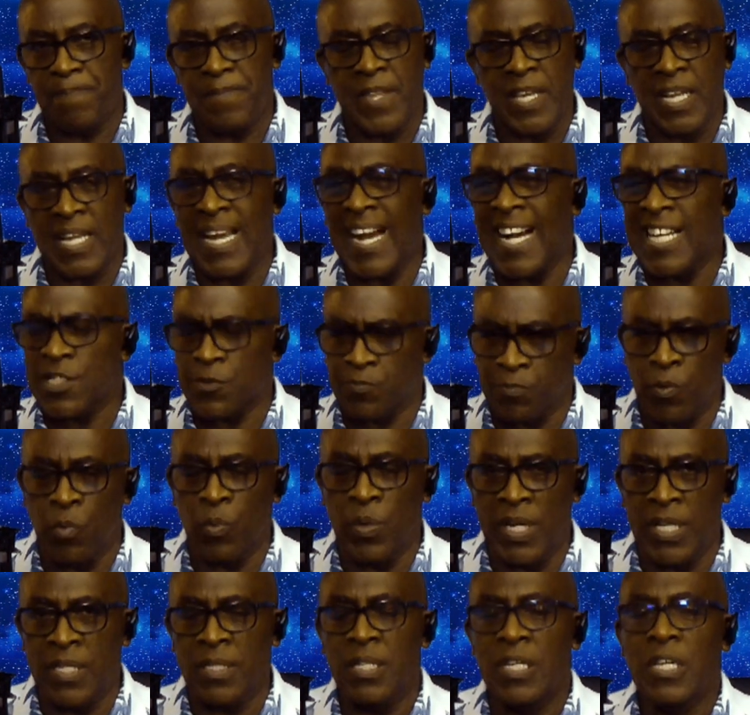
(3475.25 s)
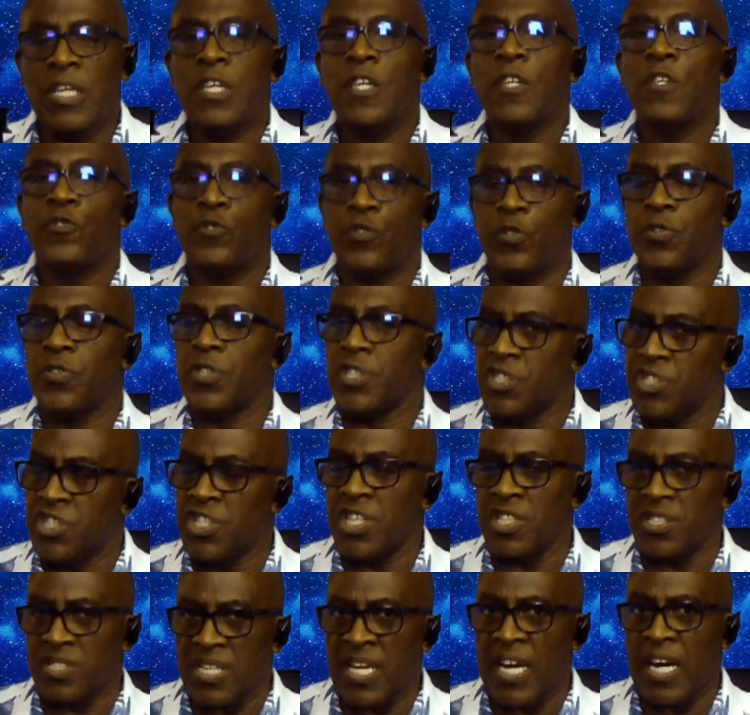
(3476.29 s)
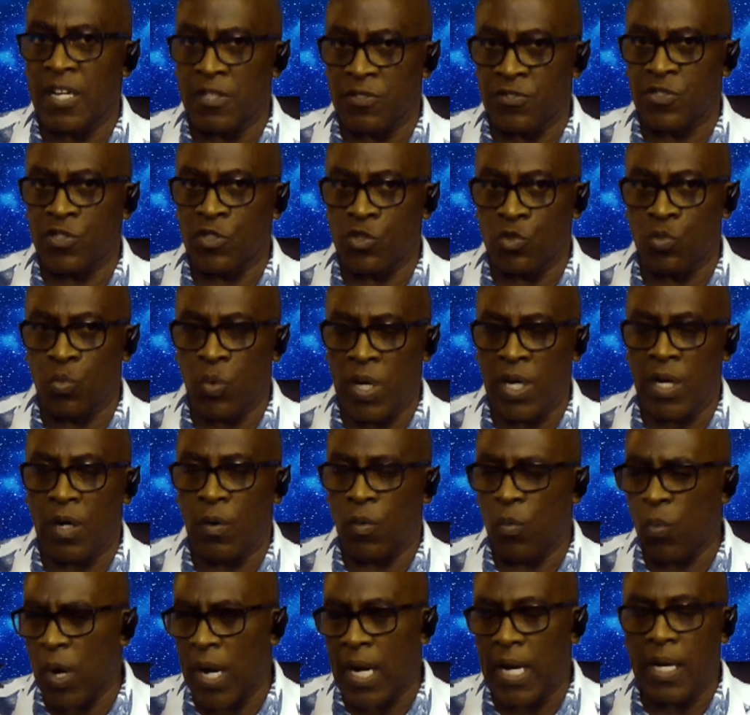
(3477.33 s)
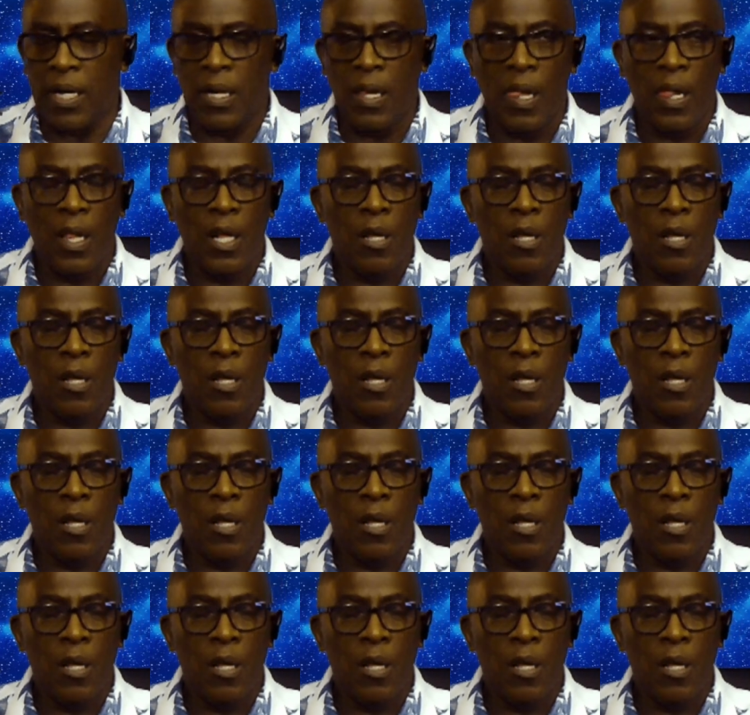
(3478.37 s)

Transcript: The gospel went to the Gentiles as well. Why?